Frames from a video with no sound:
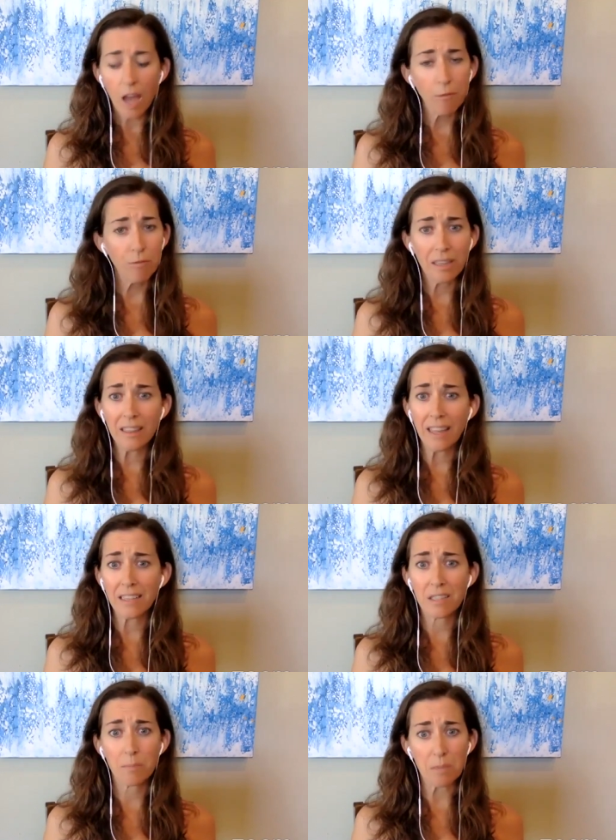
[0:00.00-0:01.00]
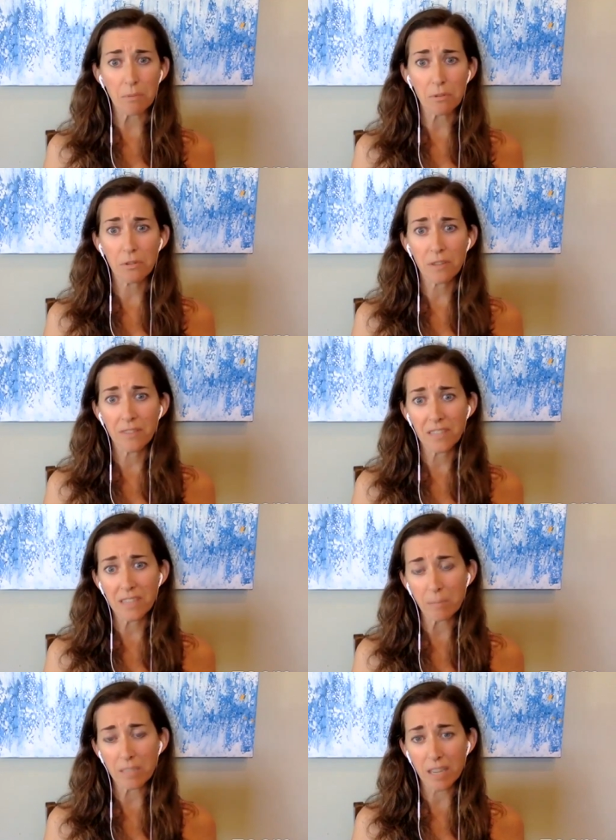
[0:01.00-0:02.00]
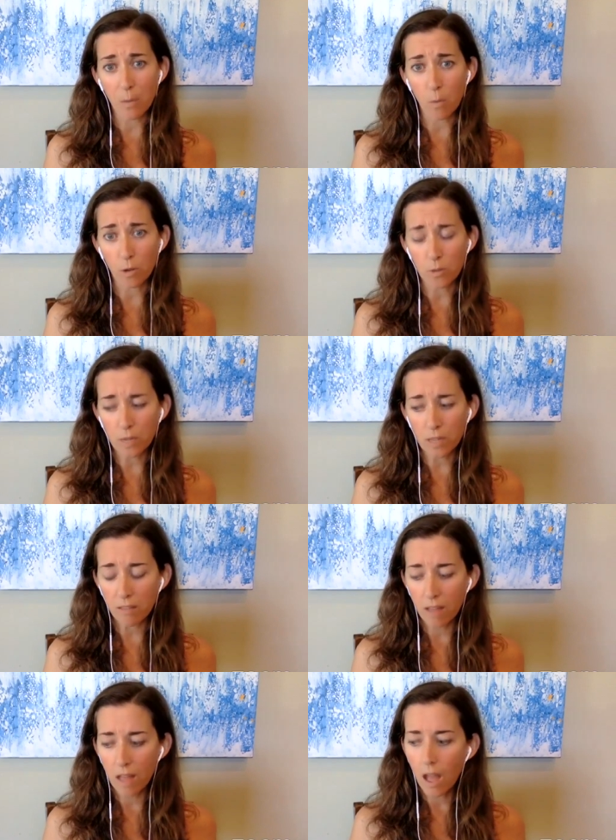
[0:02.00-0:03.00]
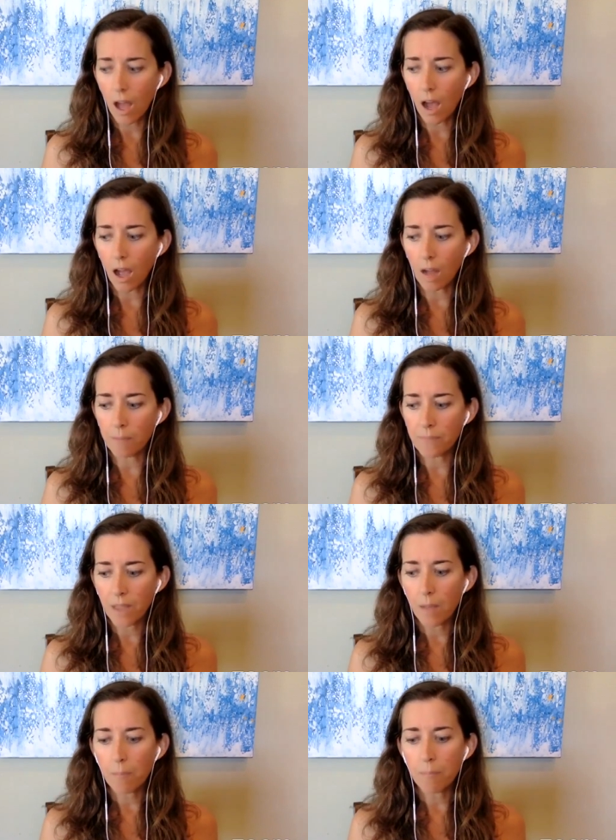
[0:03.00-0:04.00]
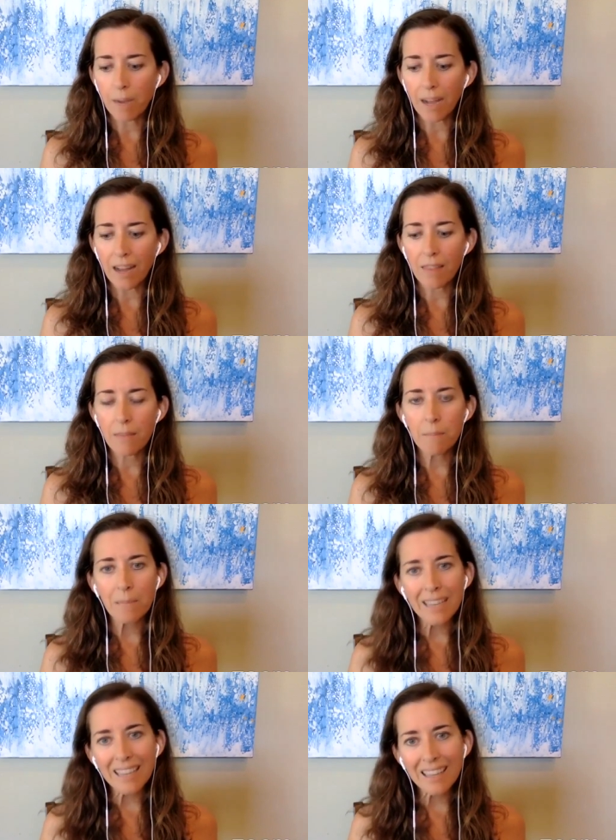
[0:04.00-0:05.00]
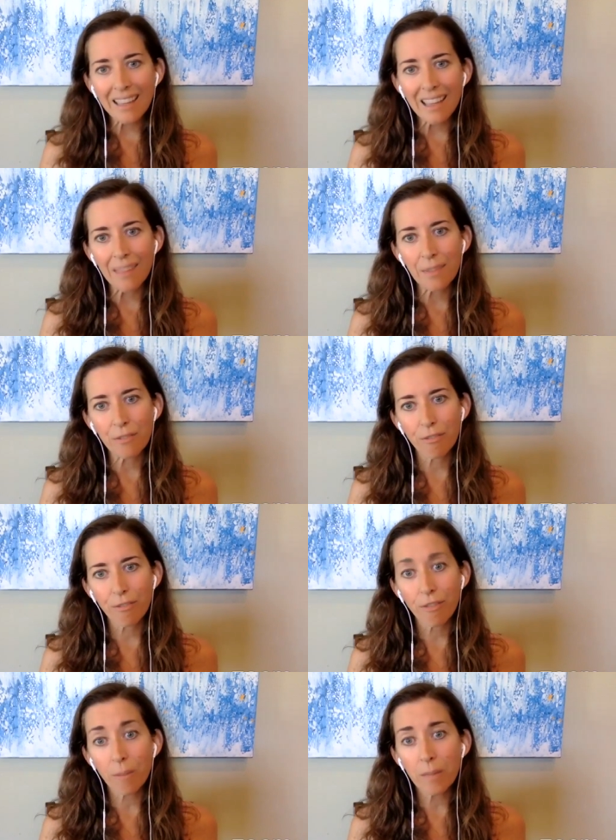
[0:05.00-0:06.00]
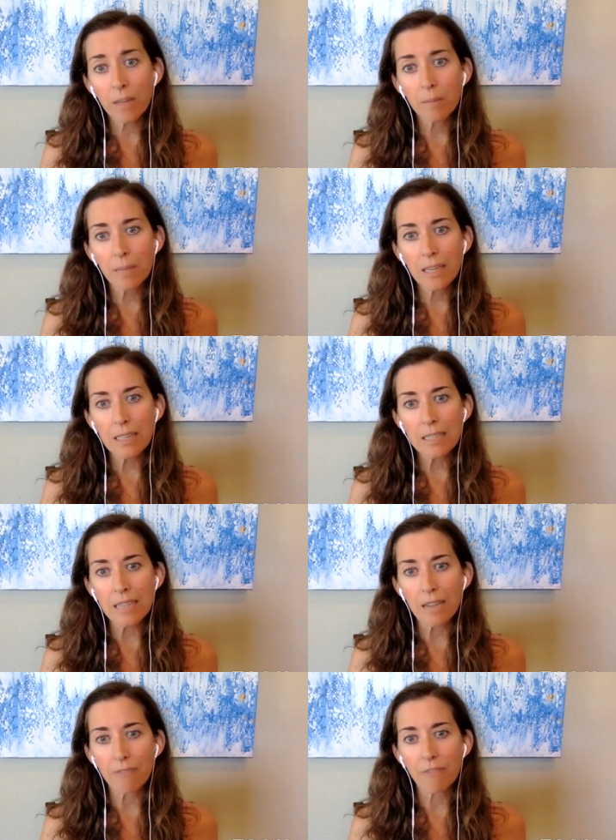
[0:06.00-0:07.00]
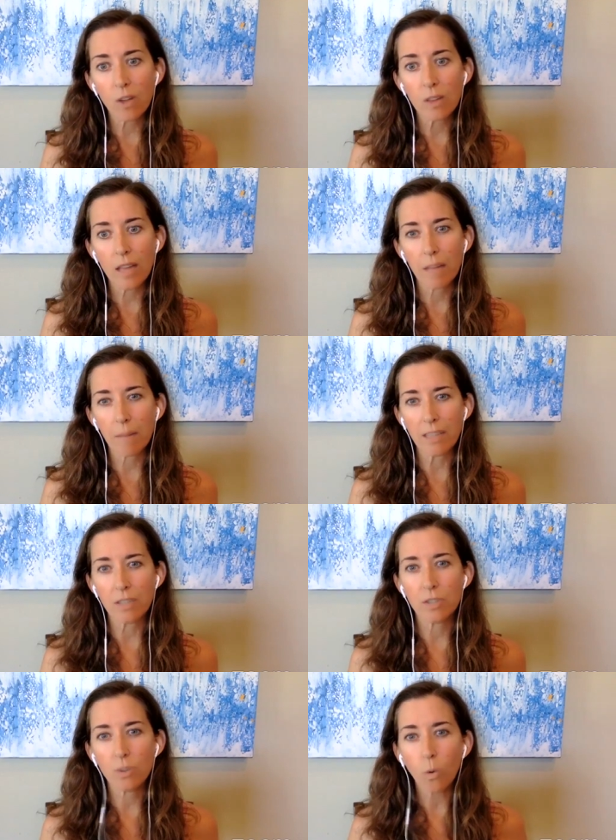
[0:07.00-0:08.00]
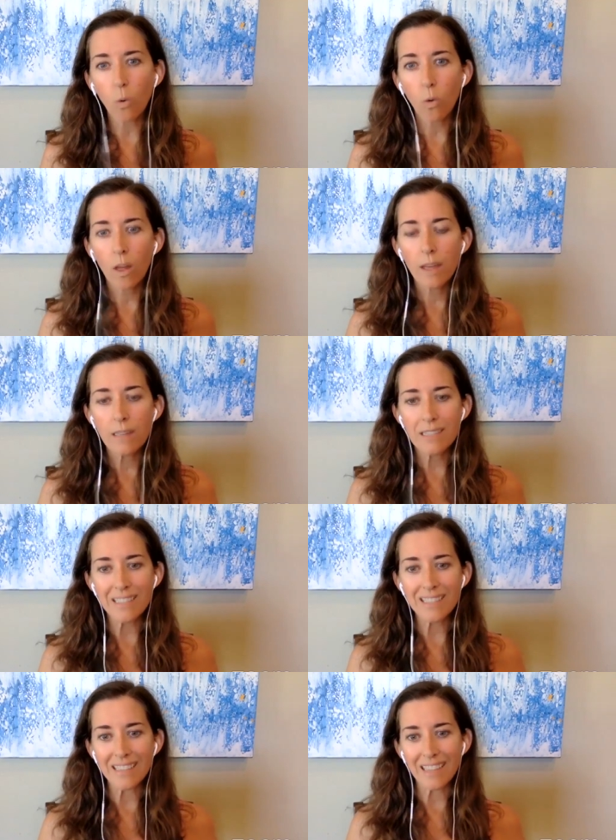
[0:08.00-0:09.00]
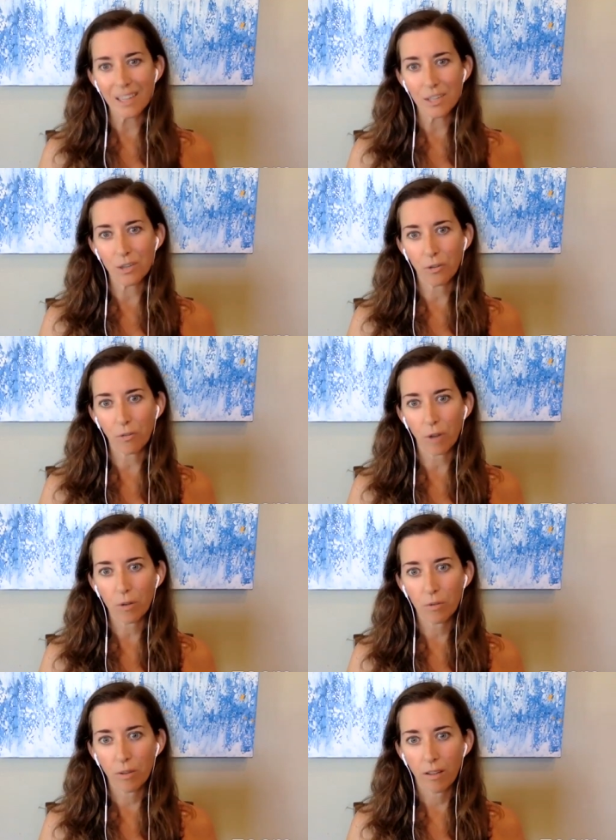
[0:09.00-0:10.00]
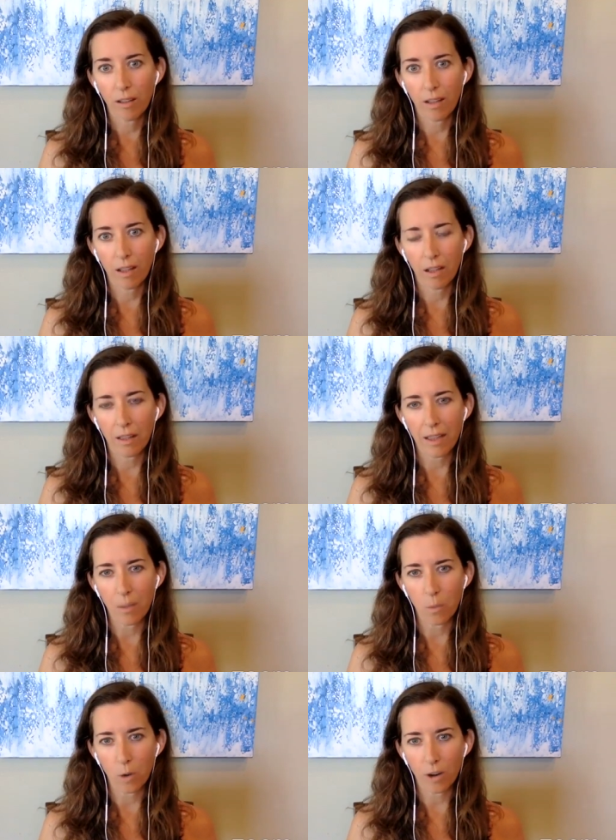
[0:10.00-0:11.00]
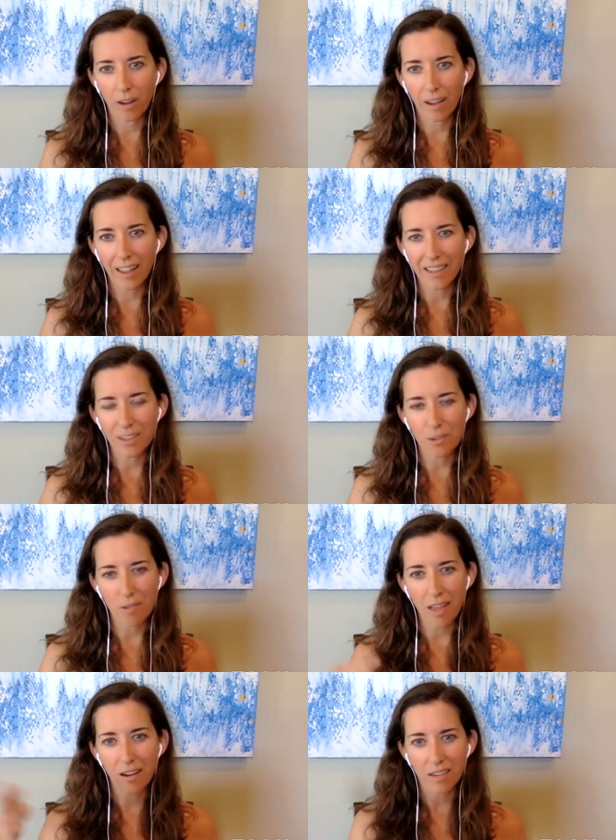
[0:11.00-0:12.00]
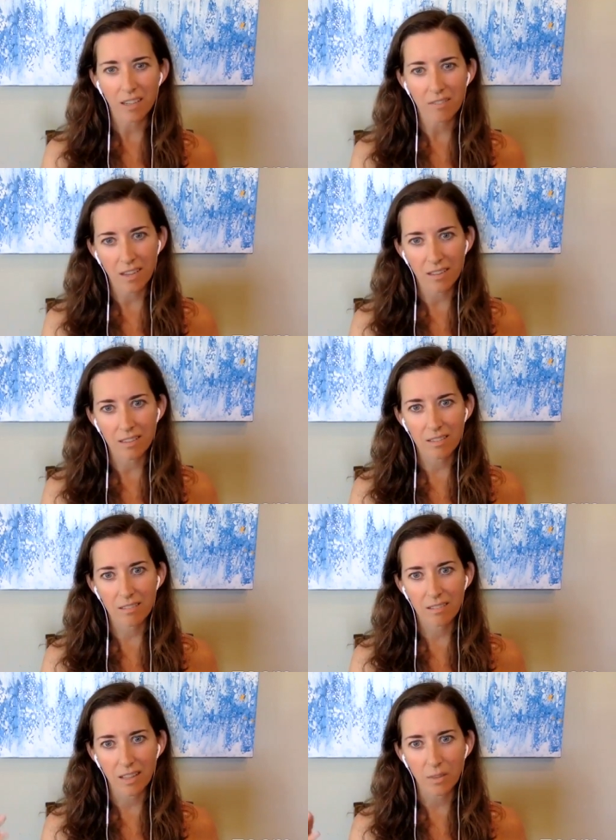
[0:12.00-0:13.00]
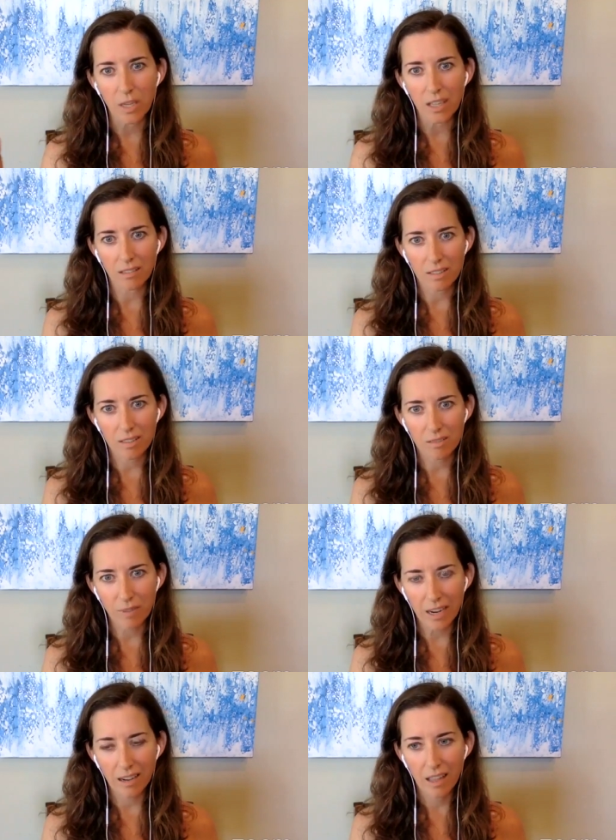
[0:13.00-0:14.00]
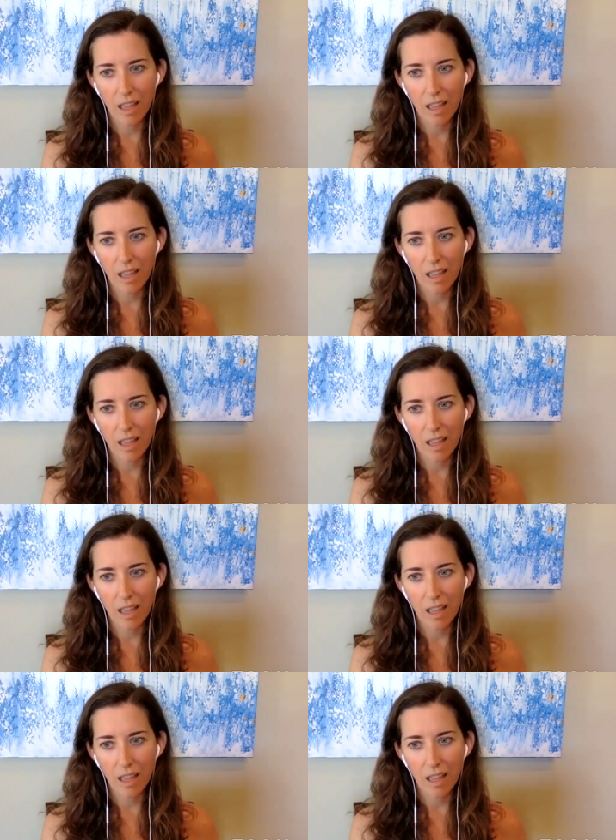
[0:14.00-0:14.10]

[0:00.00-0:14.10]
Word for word: I really liked the people and the teams that I worked with. Um, but the meaning and the fulfillment piece, I felt like my soul didn't get to grow uh, at work. I had to do that on evenings and weekends, right?